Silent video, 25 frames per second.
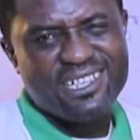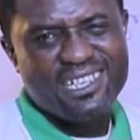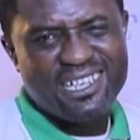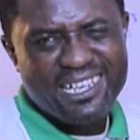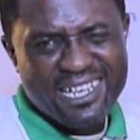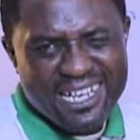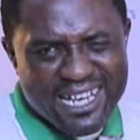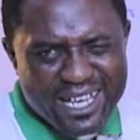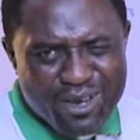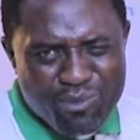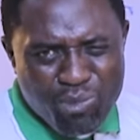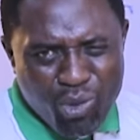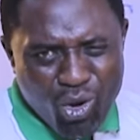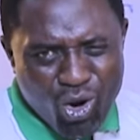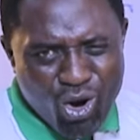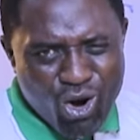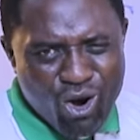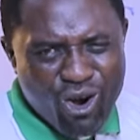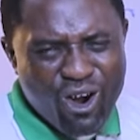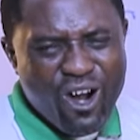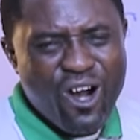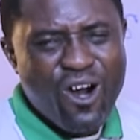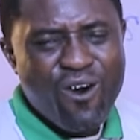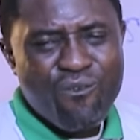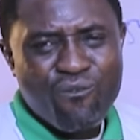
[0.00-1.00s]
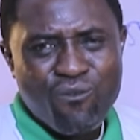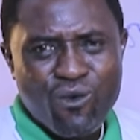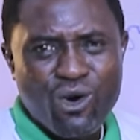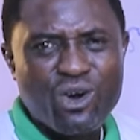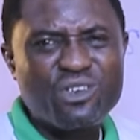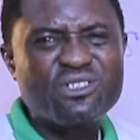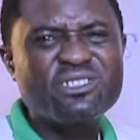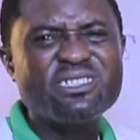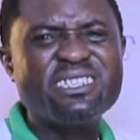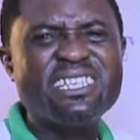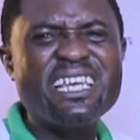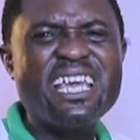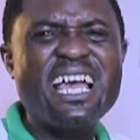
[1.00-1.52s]
Labor
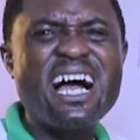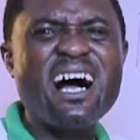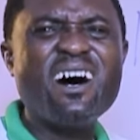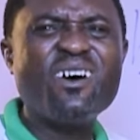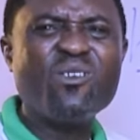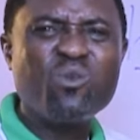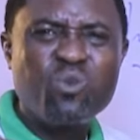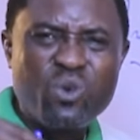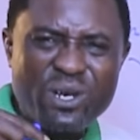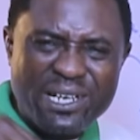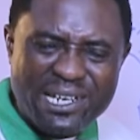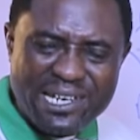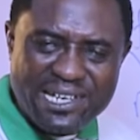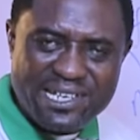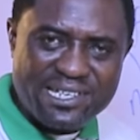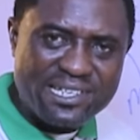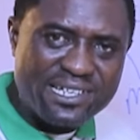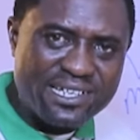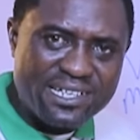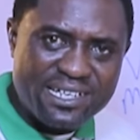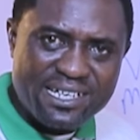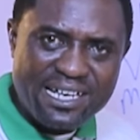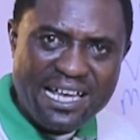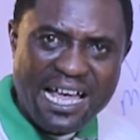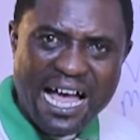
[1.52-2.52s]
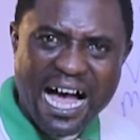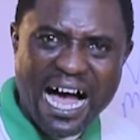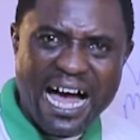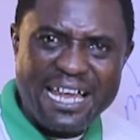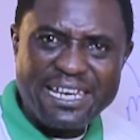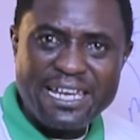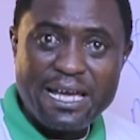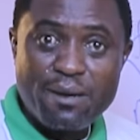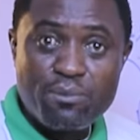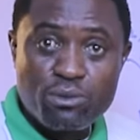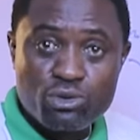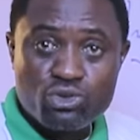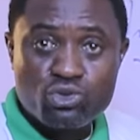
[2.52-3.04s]
force. They are willing and
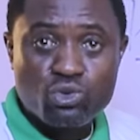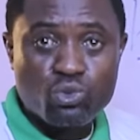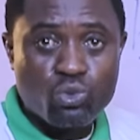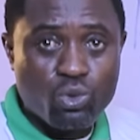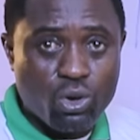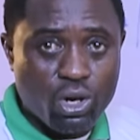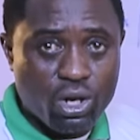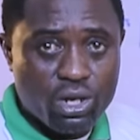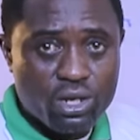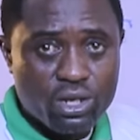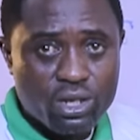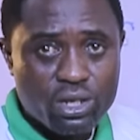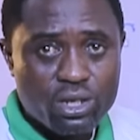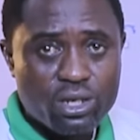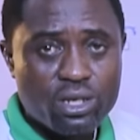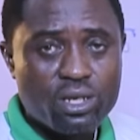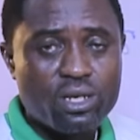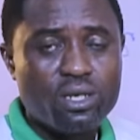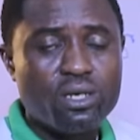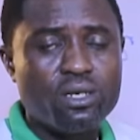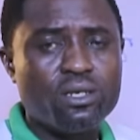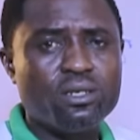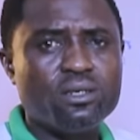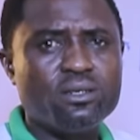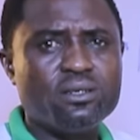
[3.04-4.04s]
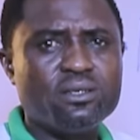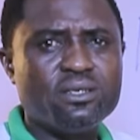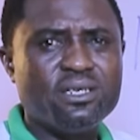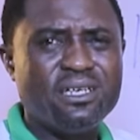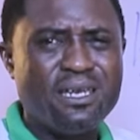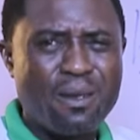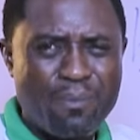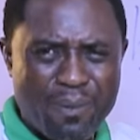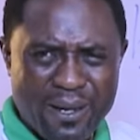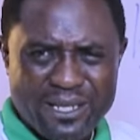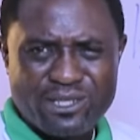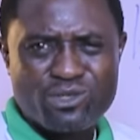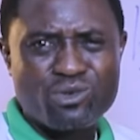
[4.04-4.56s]
able to work in
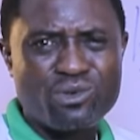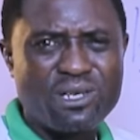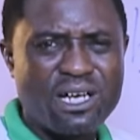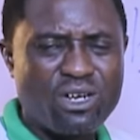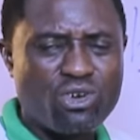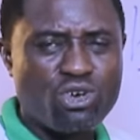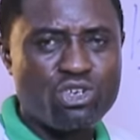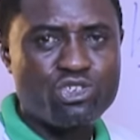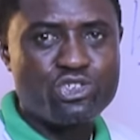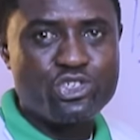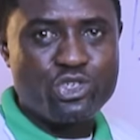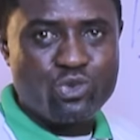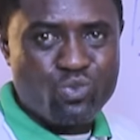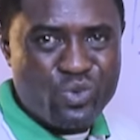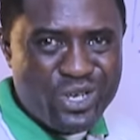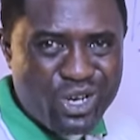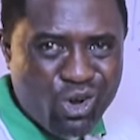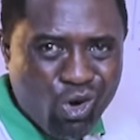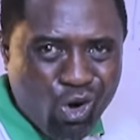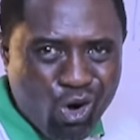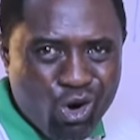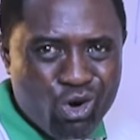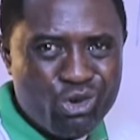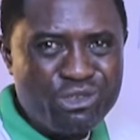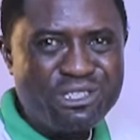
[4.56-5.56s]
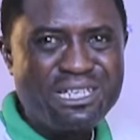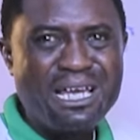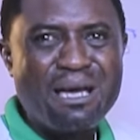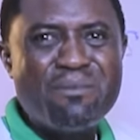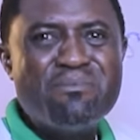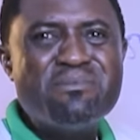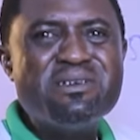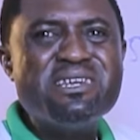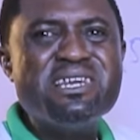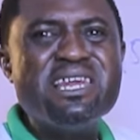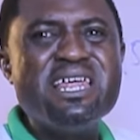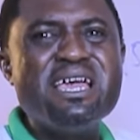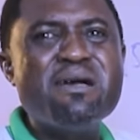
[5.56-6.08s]
a particular country. We call
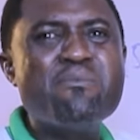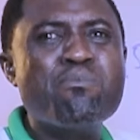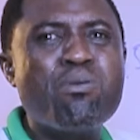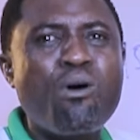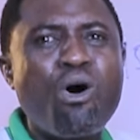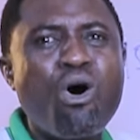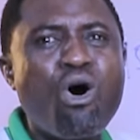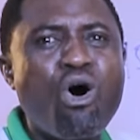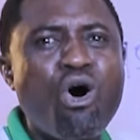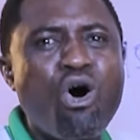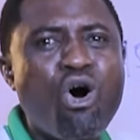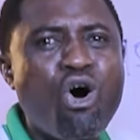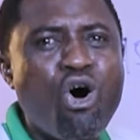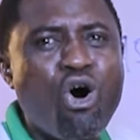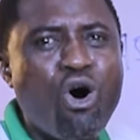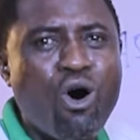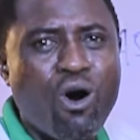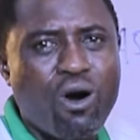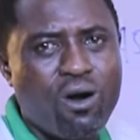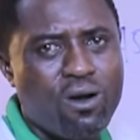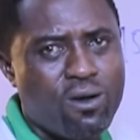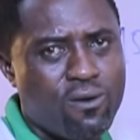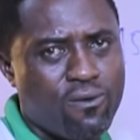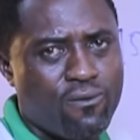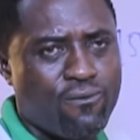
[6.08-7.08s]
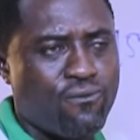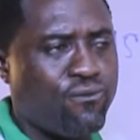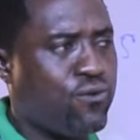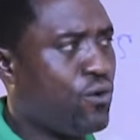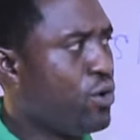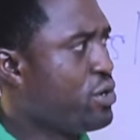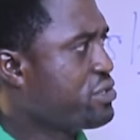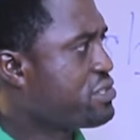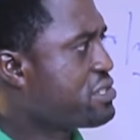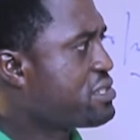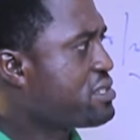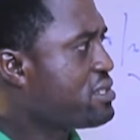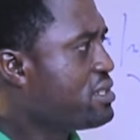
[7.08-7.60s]
them labor
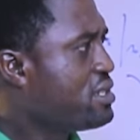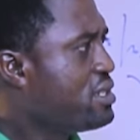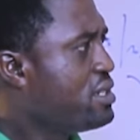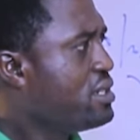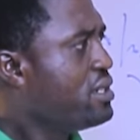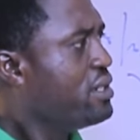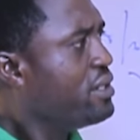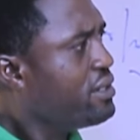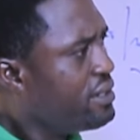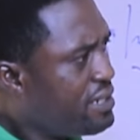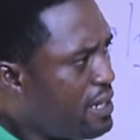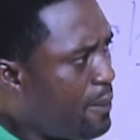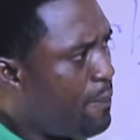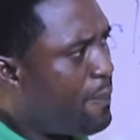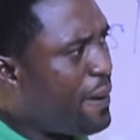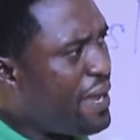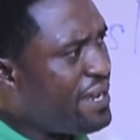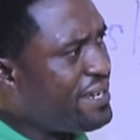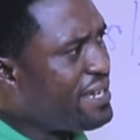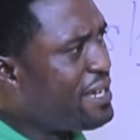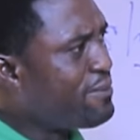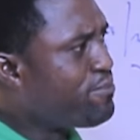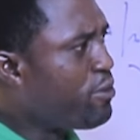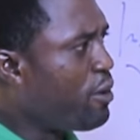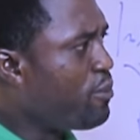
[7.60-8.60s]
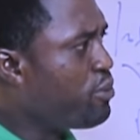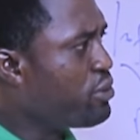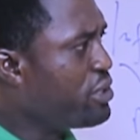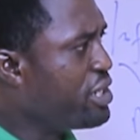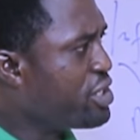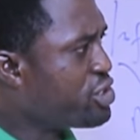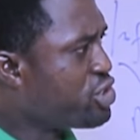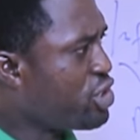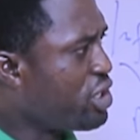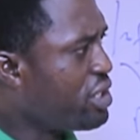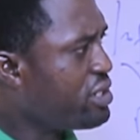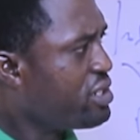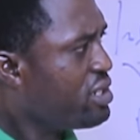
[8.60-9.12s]
force. Dependent
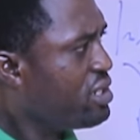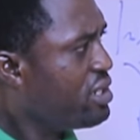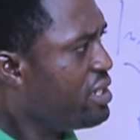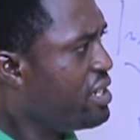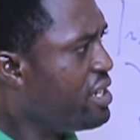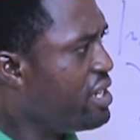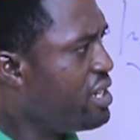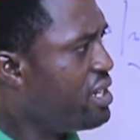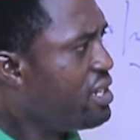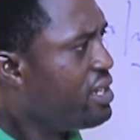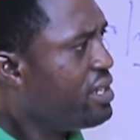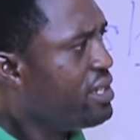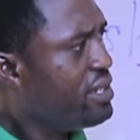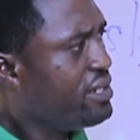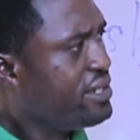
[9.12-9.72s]
population, A.